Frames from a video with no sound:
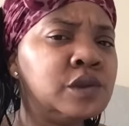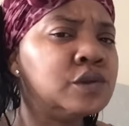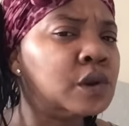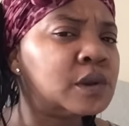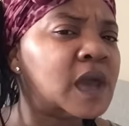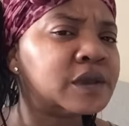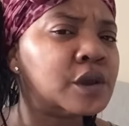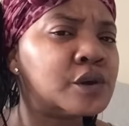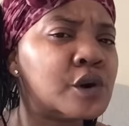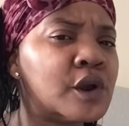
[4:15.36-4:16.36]
You don't lock
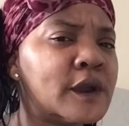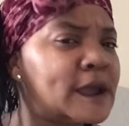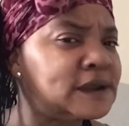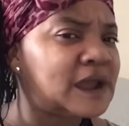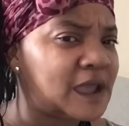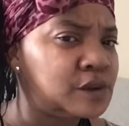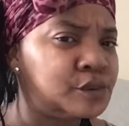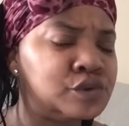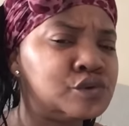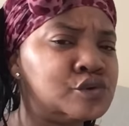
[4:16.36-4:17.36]
your car at night
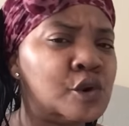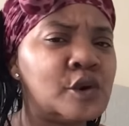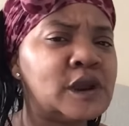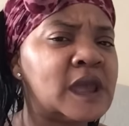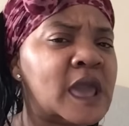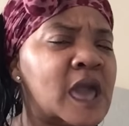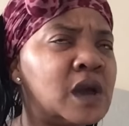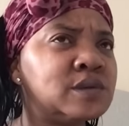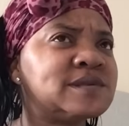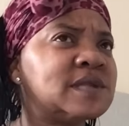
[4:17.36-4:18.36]
when you go in the
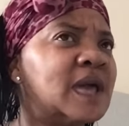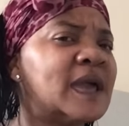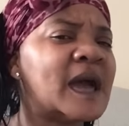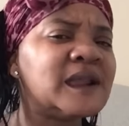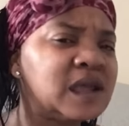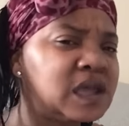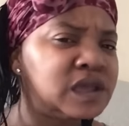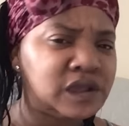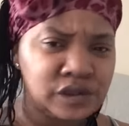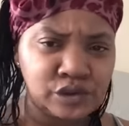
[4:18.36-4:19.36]
house. Like, how did he
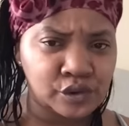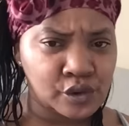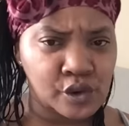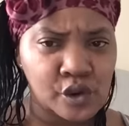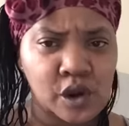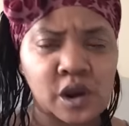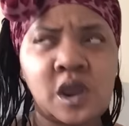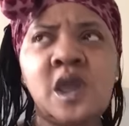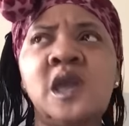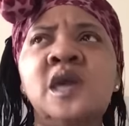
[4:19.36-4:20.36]
get in your car?
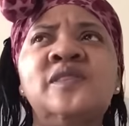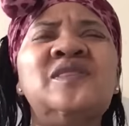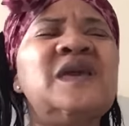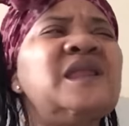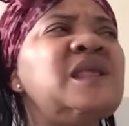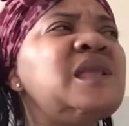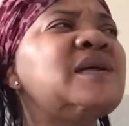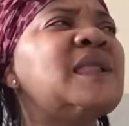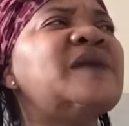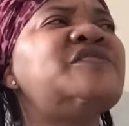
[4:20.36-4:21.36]
Then it
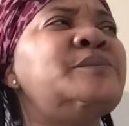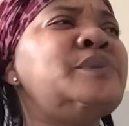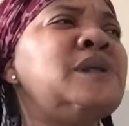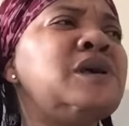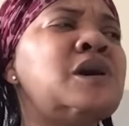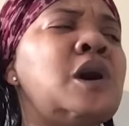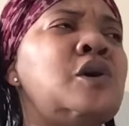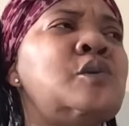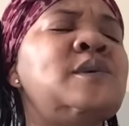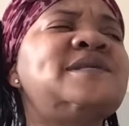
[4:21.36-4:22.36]
looked like the bullet
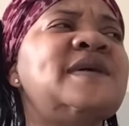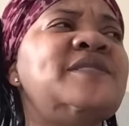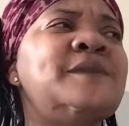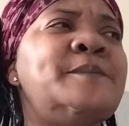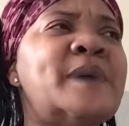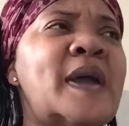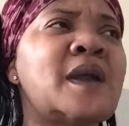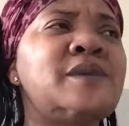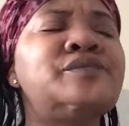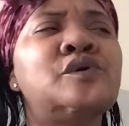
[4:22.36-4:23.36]
hole was in the
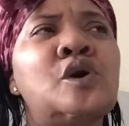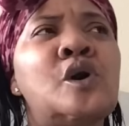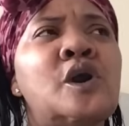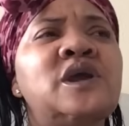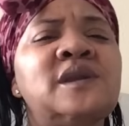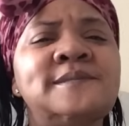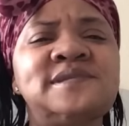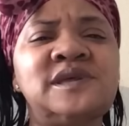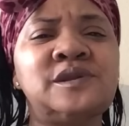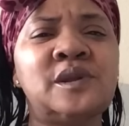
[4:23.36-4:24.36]
back of the car, and I'm
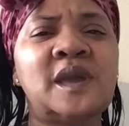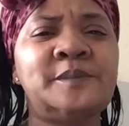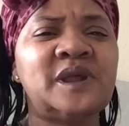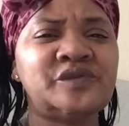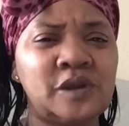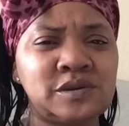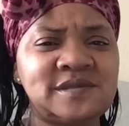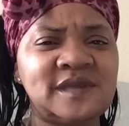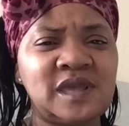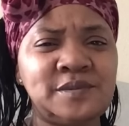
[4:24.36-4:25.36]
sitting there like, but I thought you
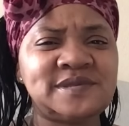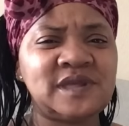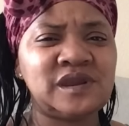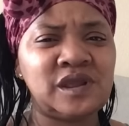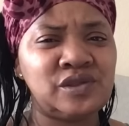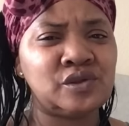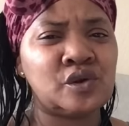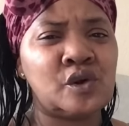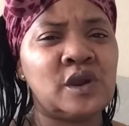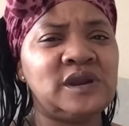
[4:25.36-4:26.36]
said he was sitting in the
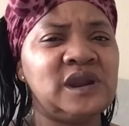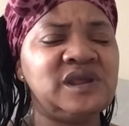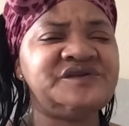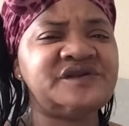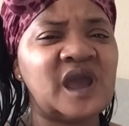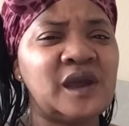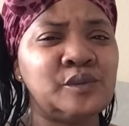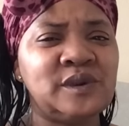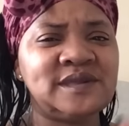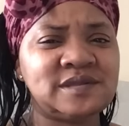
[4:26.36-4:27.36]
car, and then he
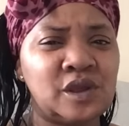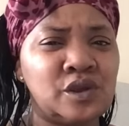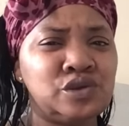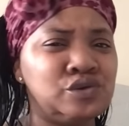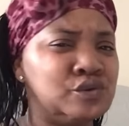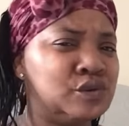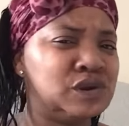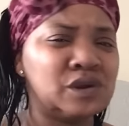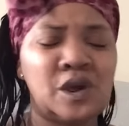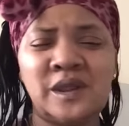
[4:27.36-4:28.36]
shot when he saw you
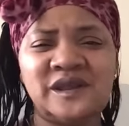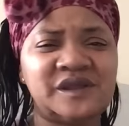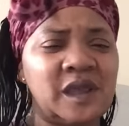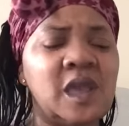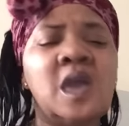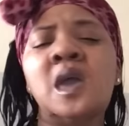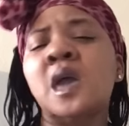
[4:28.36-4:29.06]
and all that type.